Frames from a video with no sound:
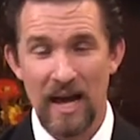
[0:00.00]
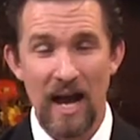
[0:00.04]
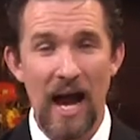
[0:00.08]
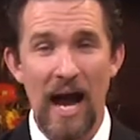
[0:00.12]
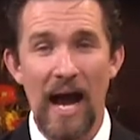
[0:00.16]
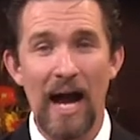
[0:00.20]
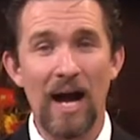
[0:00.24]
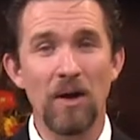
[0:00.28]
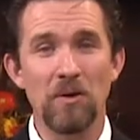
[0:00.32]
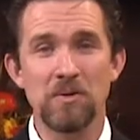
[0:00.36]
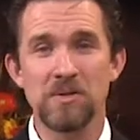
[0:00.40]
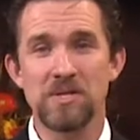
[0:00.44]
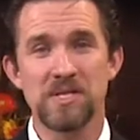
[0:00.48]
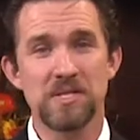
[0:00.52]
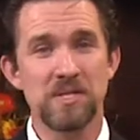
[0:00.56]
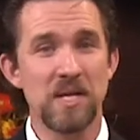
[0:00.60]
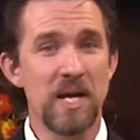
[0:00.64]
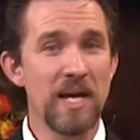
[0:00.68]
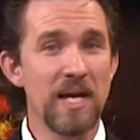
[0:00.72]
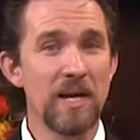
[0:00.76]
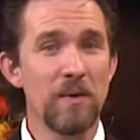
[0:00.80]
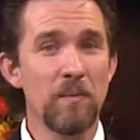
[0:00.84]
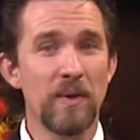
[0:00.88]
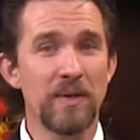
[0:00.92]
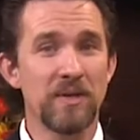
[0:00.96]
I'll
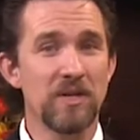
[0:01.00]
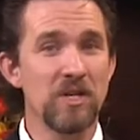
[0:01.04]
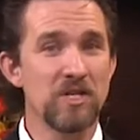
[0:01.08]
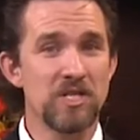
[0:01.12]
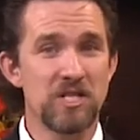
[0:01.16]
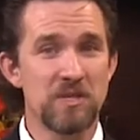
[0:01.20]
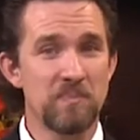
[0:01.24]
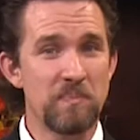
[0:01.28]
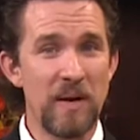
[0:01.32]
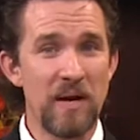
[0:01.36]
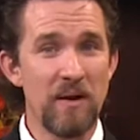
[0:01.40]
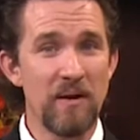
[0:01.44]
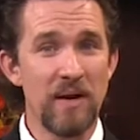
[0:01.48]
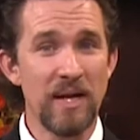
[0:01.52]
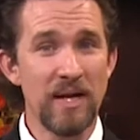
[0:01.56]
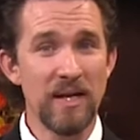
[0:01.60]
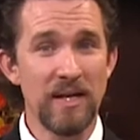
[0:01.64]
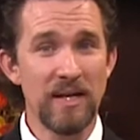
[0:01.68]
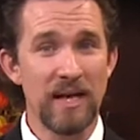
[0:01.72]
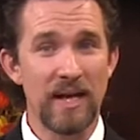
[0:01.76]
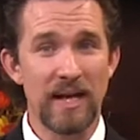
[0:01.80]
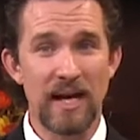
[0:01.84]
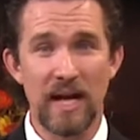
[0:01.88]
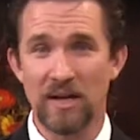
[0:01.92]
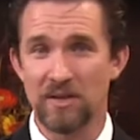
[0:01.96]
sing with the
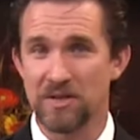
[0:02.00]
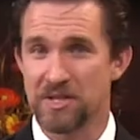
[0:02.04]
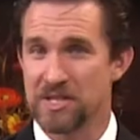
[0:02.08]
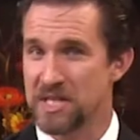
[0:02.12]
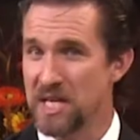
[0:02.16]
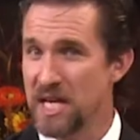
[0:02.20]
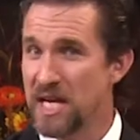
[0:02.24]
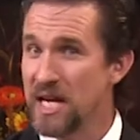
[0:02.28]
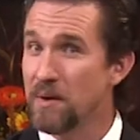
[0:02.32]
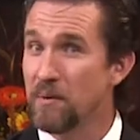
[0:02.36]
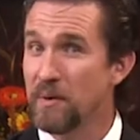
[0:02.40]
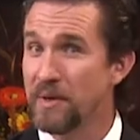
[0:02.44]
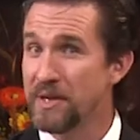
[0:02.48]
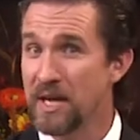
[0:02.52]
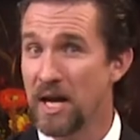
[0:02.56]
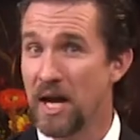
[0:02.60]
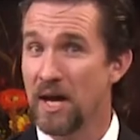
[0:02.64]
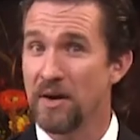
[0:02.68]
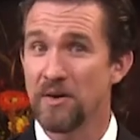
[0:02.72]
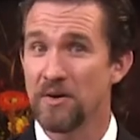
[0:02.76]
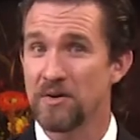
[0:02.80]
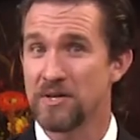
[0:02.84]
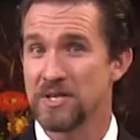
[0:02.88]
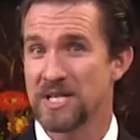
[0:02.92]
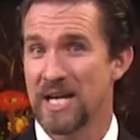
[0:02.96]
Spirit and I'll sing with the
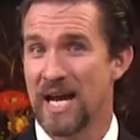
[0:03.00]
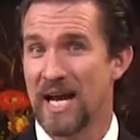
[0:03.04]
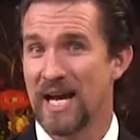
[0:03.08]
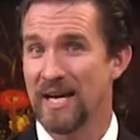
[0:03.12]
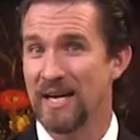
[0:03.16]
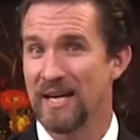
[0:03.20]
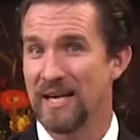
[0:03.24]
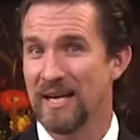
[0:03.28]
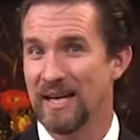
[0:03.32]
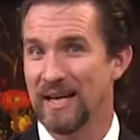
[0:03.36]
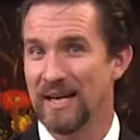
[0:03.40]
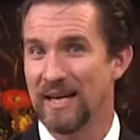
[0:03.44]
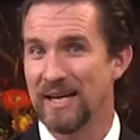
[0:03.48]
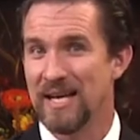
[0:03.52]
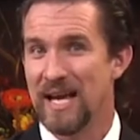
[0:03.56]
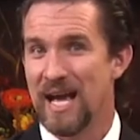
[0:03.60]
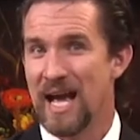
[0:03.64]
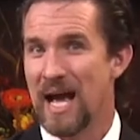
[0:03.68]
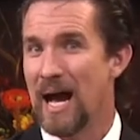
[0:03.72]
understanding.